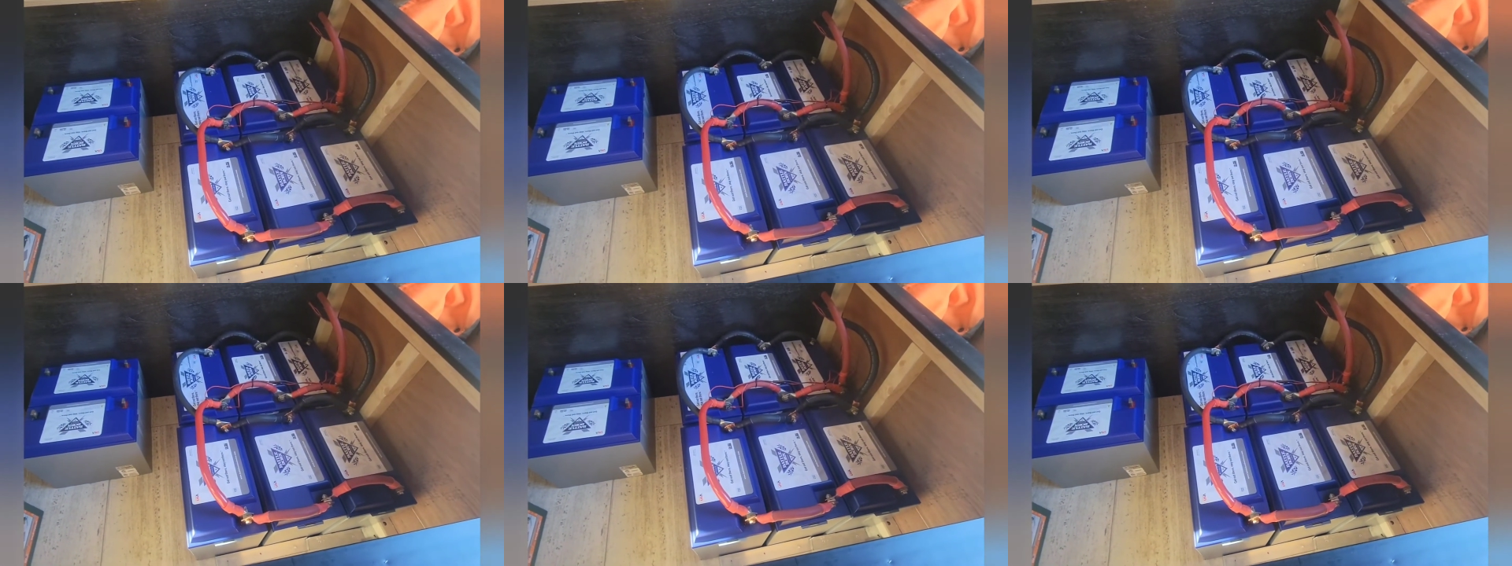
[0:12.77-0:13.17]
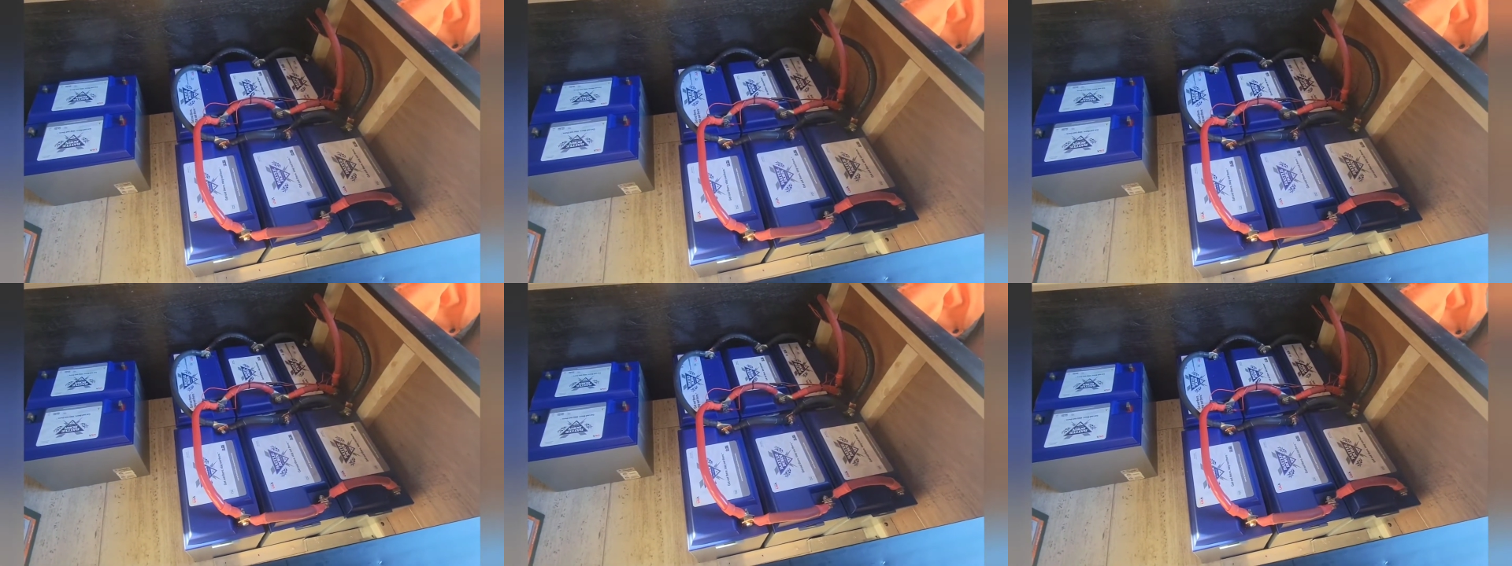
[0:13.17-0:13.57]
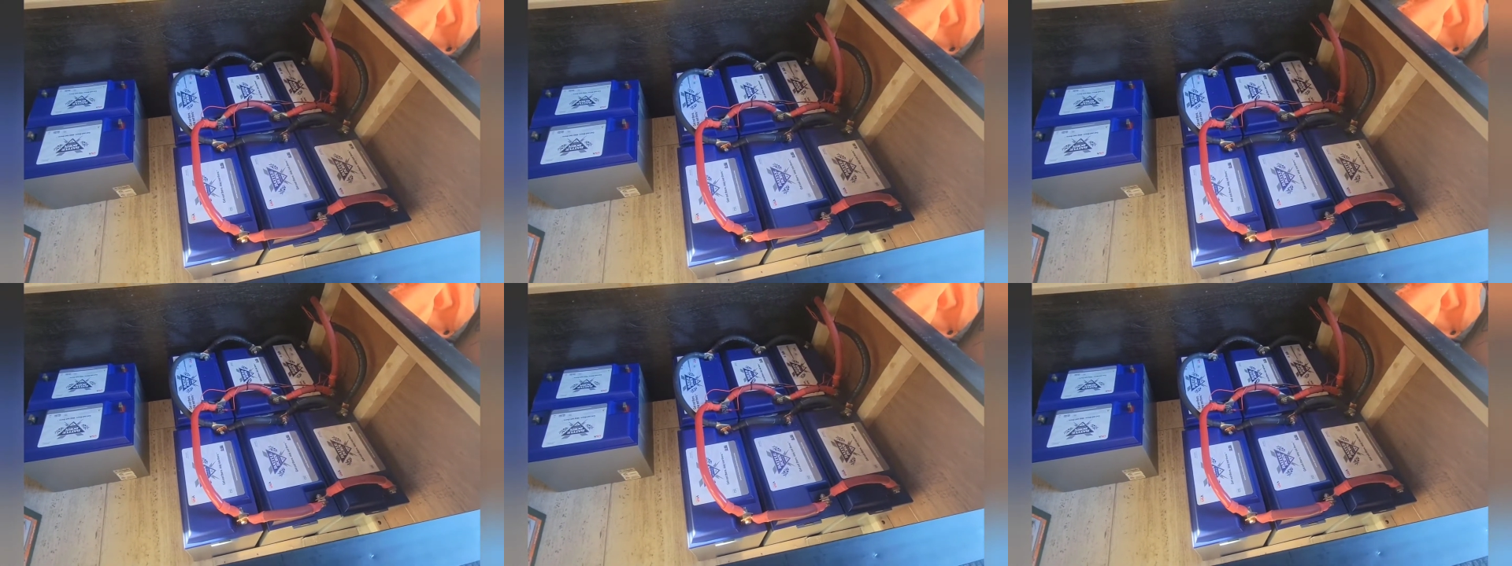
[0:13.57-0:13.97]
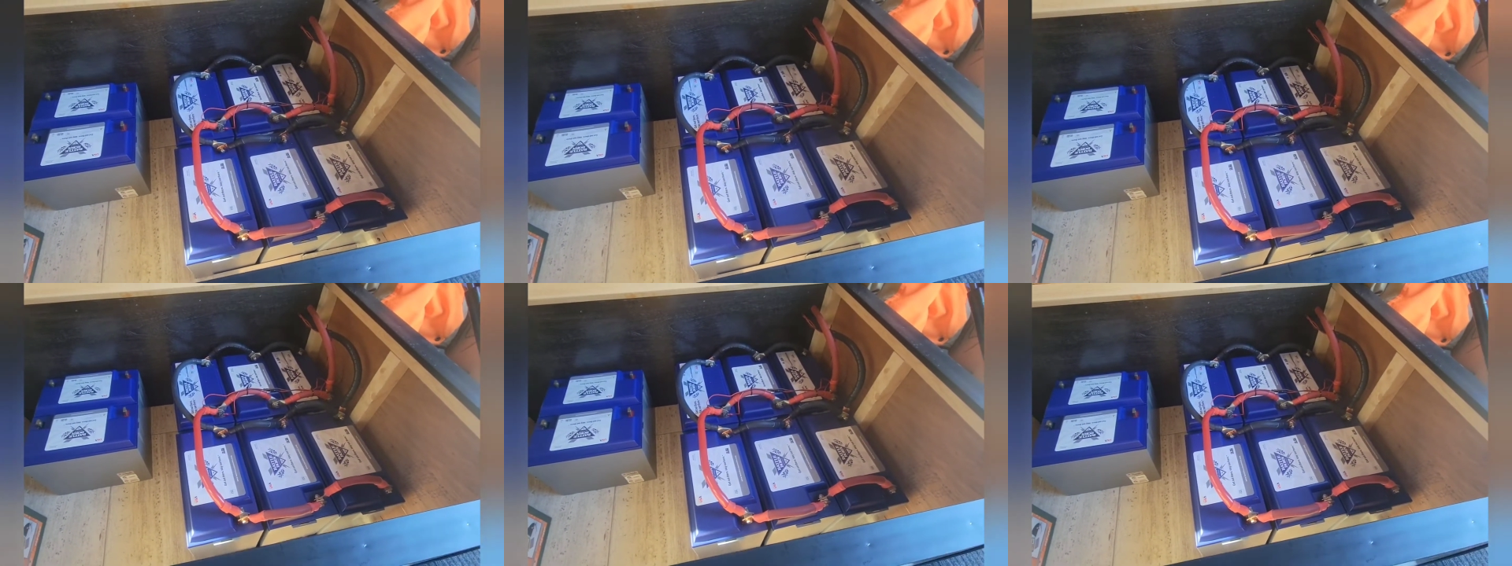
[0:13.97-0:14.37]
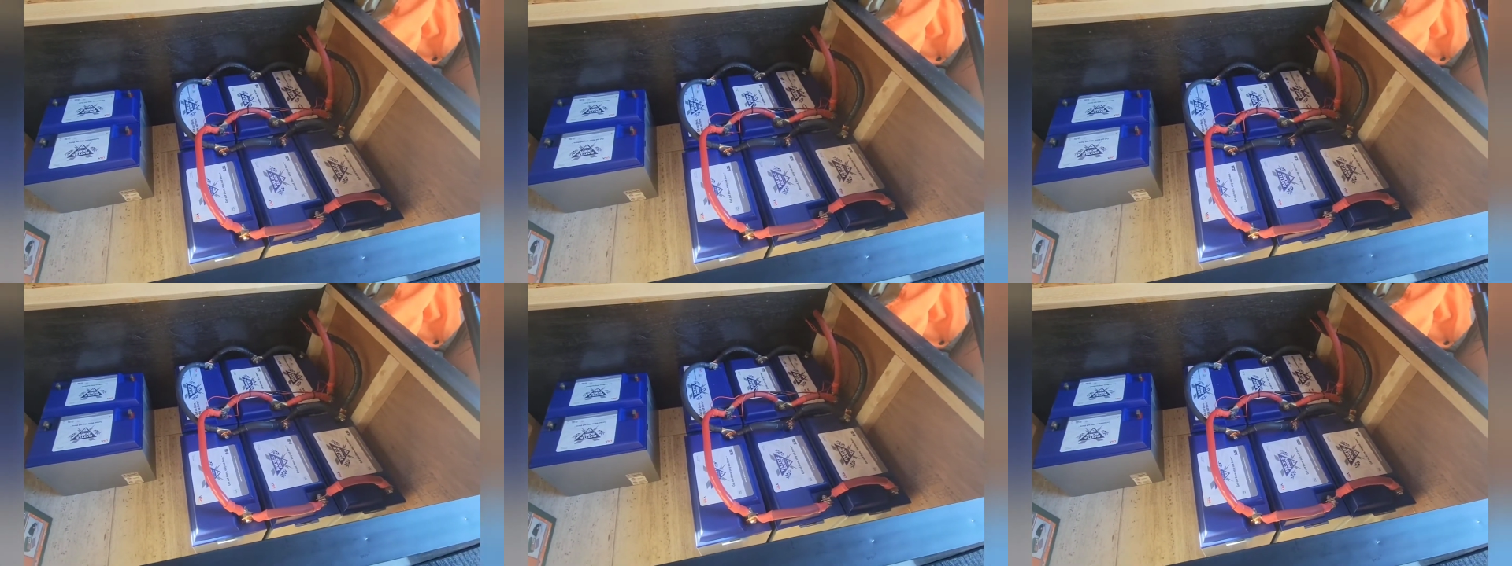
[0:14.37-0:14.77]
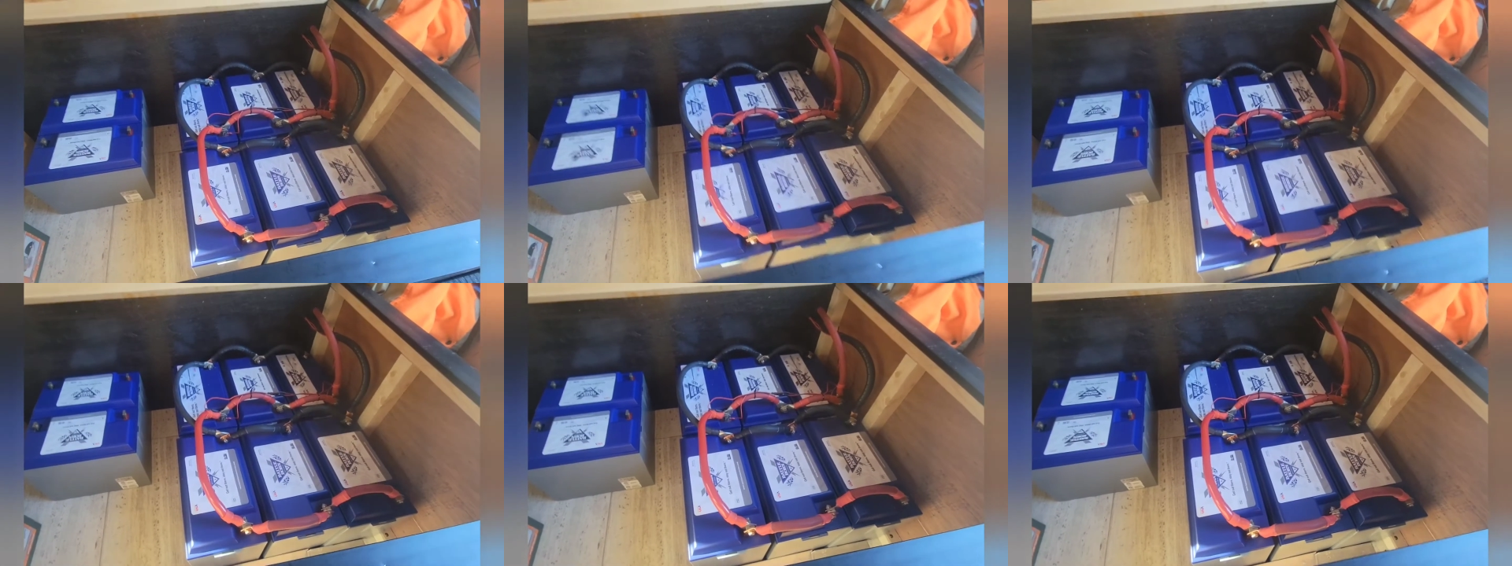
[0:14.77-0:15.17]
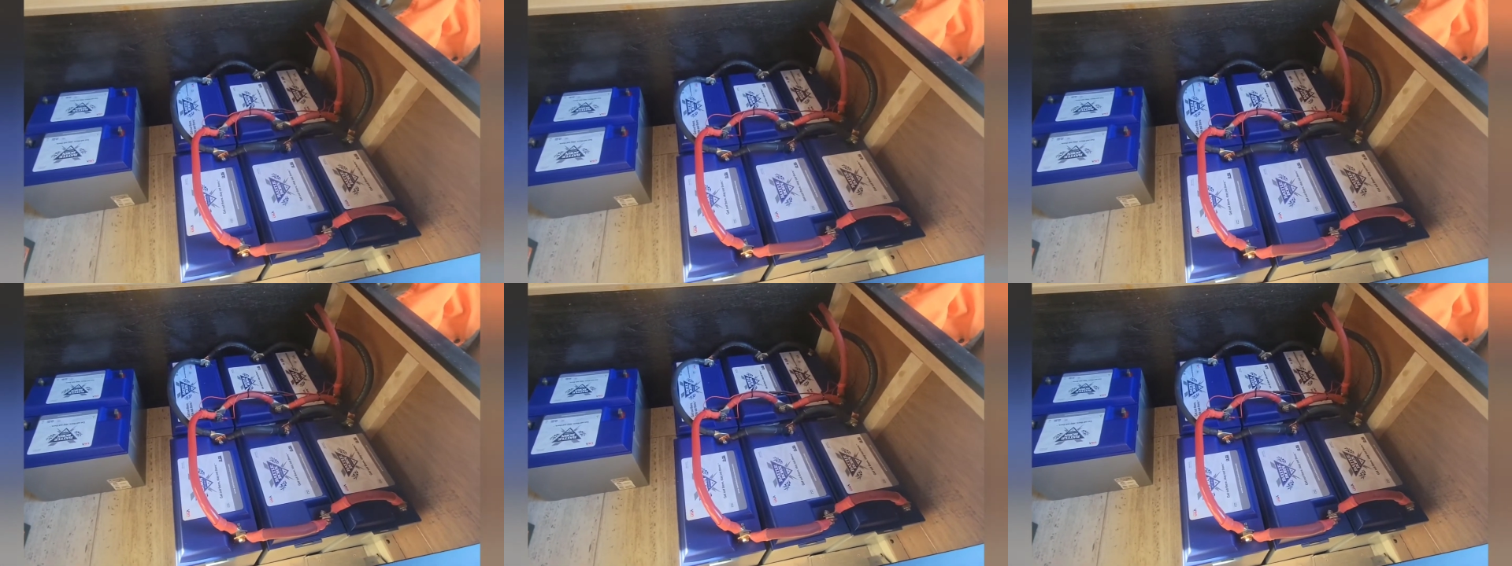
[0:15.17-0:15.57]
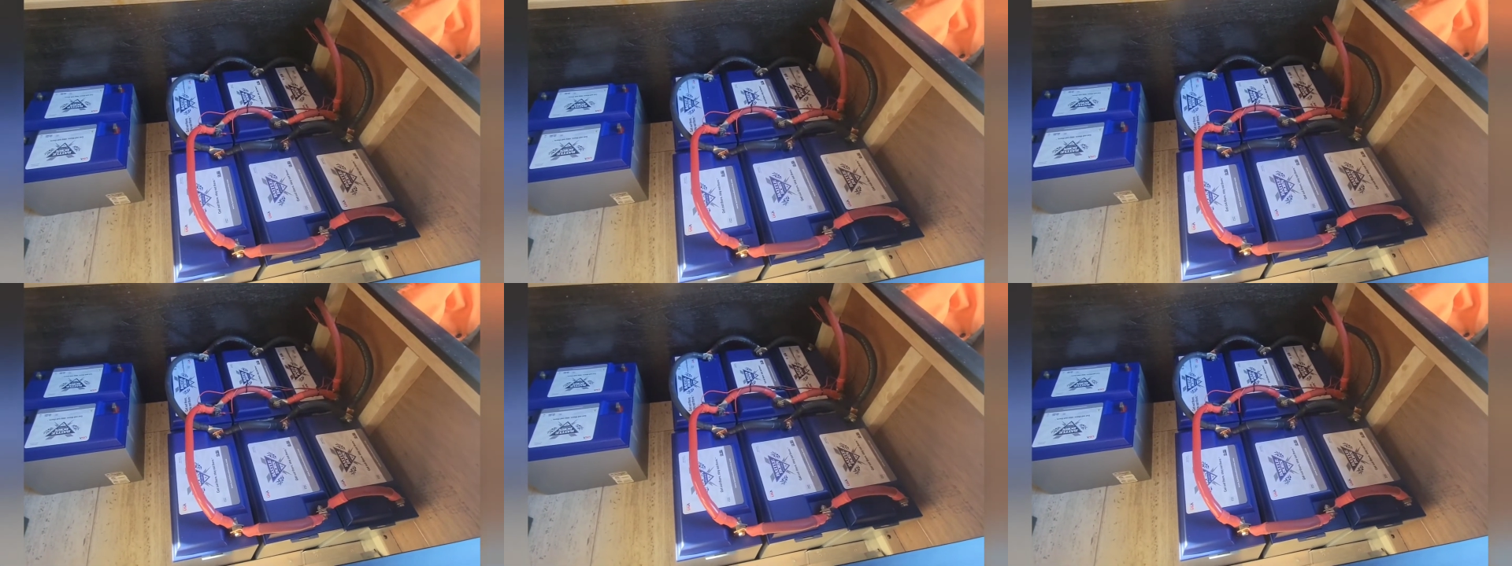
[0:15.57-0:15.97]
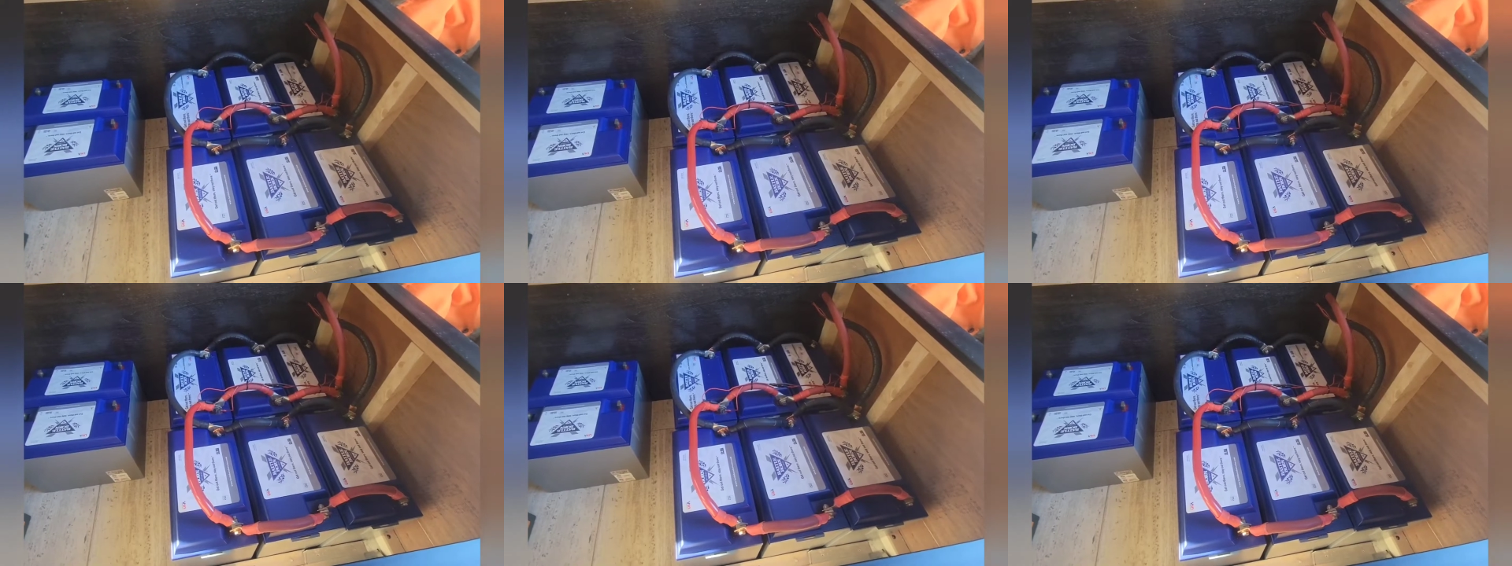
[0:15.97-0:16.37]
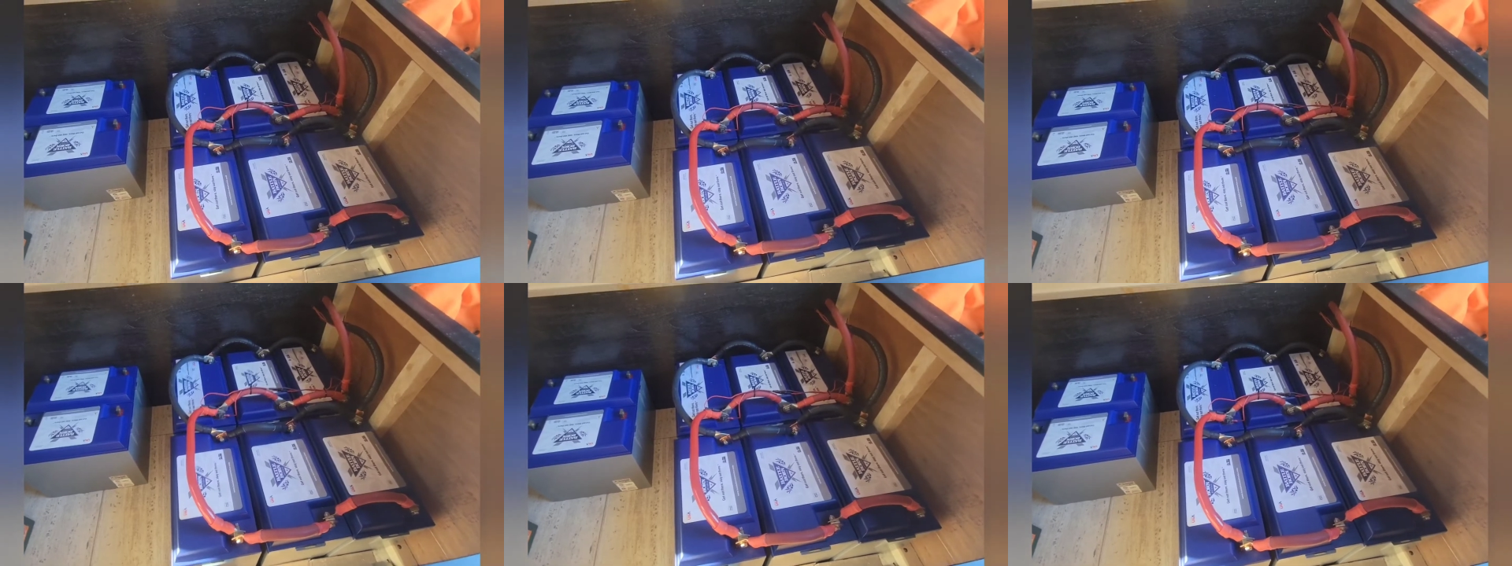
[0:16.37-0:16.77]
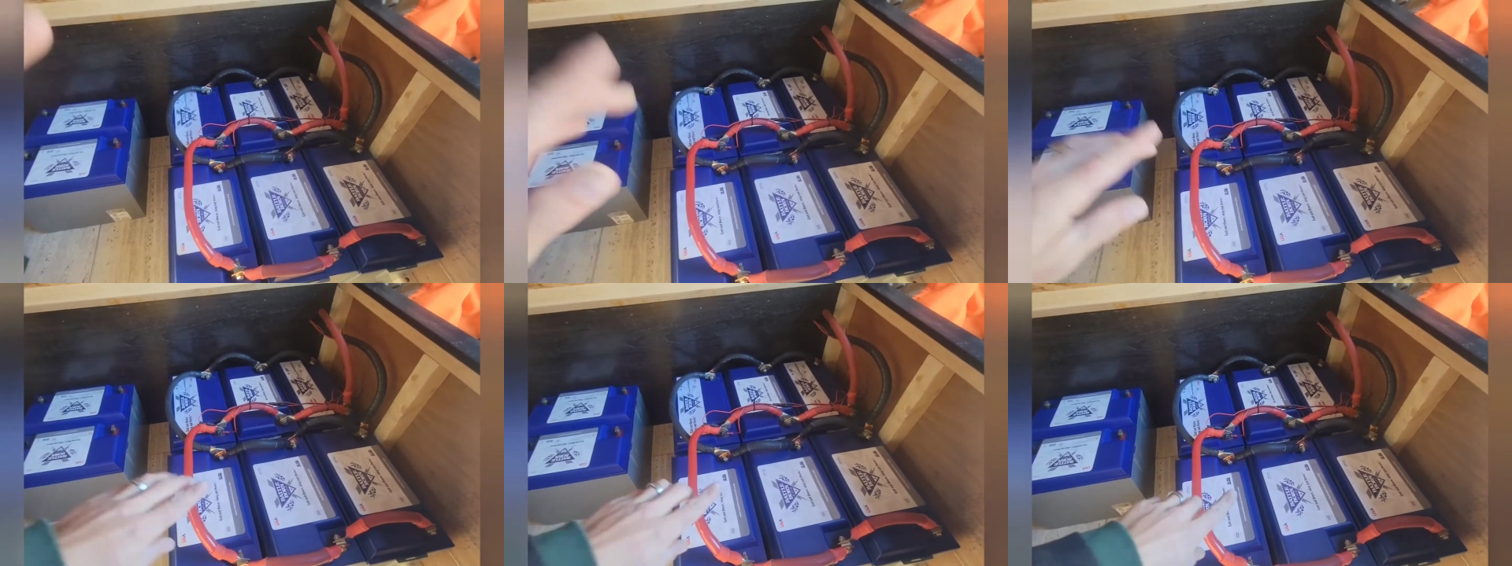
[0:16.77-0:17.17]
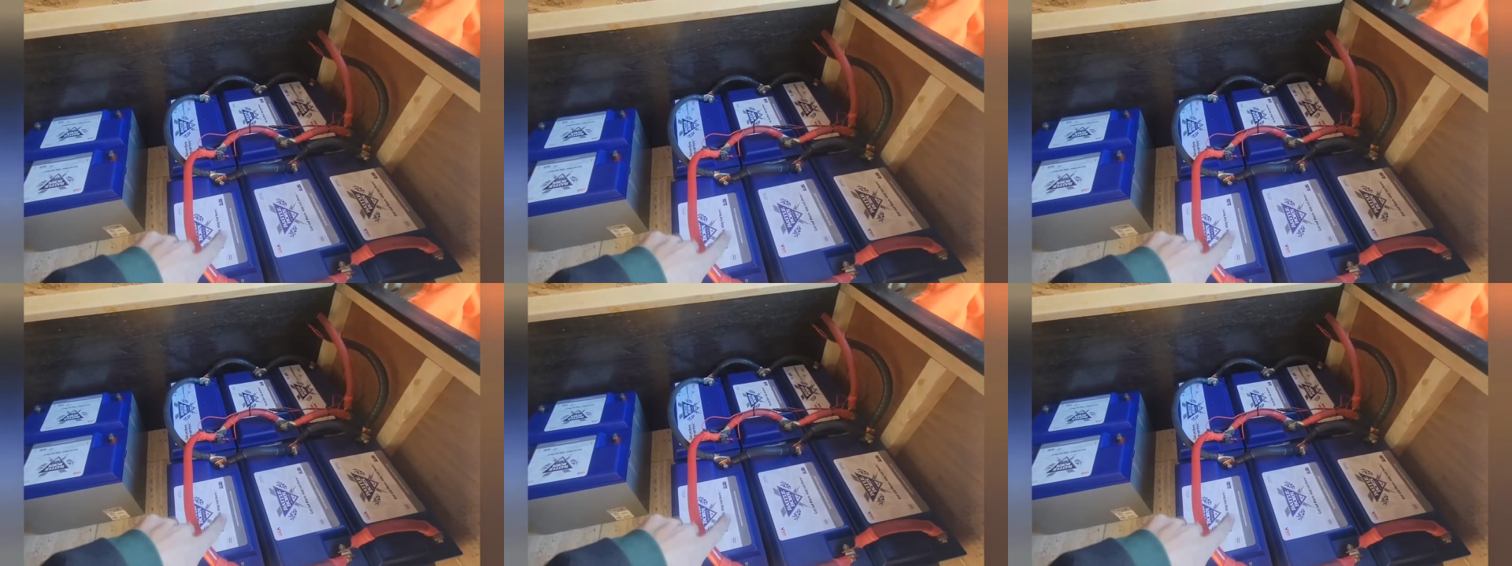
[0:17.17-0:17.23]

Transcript: No face is visible, so there are no lips to read.